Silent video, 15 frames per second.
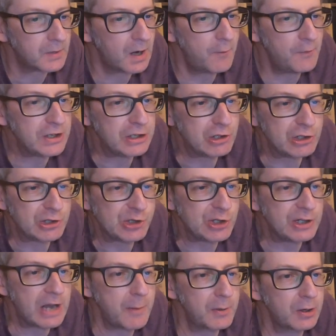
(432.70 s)
I think you can
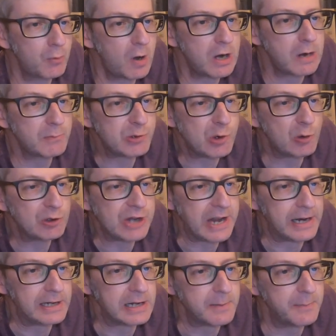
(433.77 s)
see that by the way I'm sort of
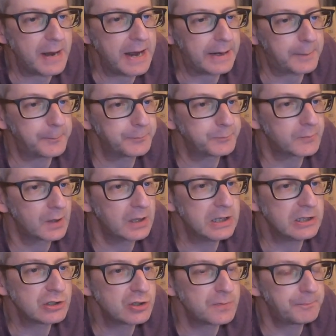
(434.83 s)
necking it back.
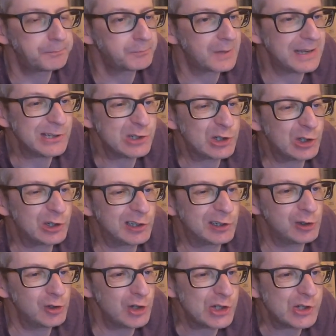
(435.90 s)
It's
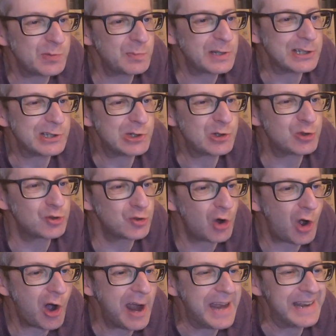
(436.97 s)
crisp, it's
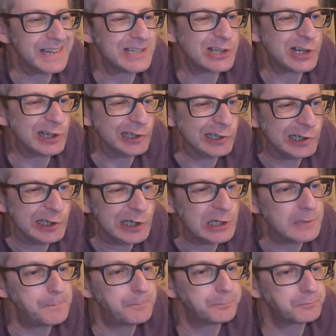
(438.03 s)
dry, it's
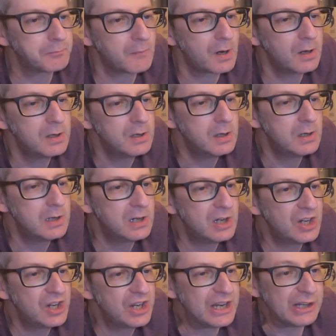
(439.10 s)
clean,
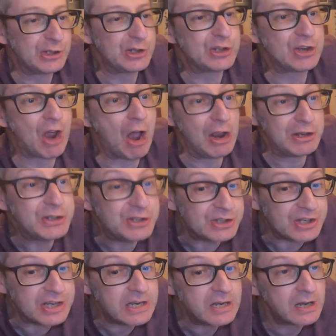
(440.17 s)
it's
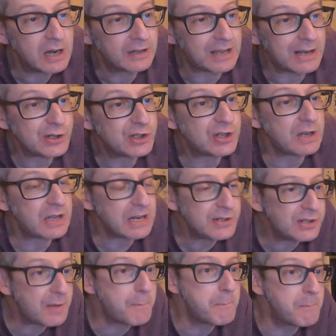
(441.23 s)
tasty, and that's
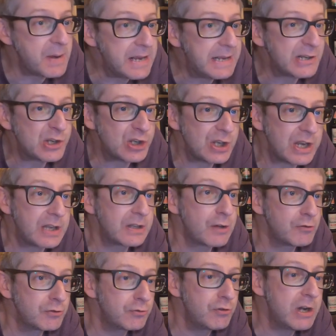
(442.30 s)
the biggest thing
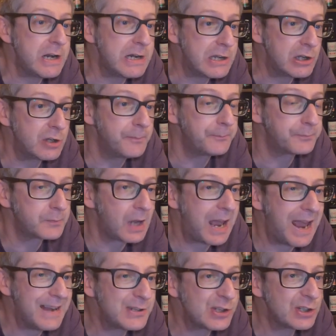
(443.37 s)
that really
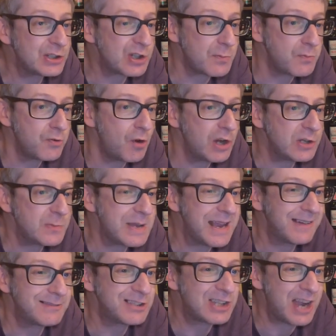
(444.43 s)
has surprised me,
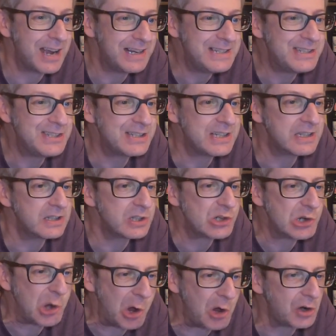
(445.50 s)
how tasty
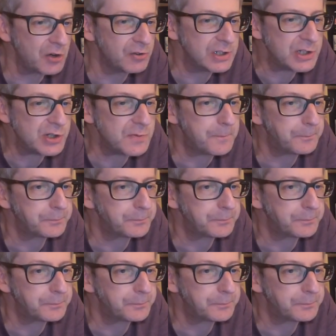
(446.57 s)
this lager is.